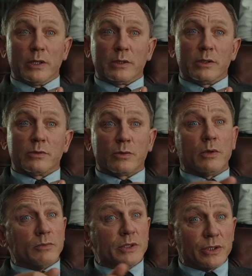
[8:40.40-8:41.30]
Richard,
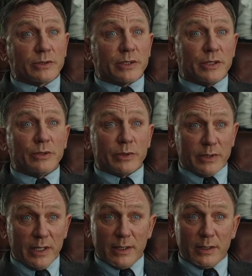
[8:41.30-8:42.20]
Walt and
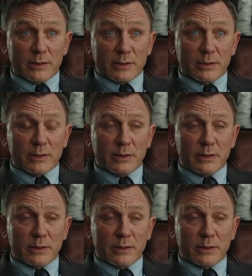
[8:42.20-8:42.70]
Ransom weren't the only